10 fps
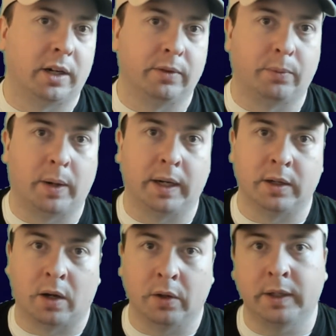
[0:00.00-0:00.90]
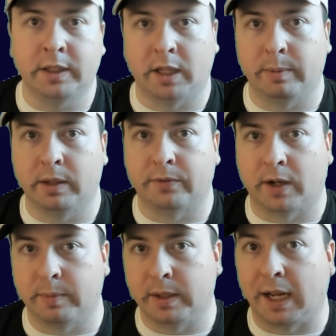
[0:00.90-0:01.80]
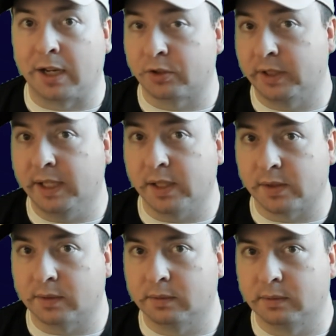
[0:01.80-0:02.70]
of what an online gaming environment actually is.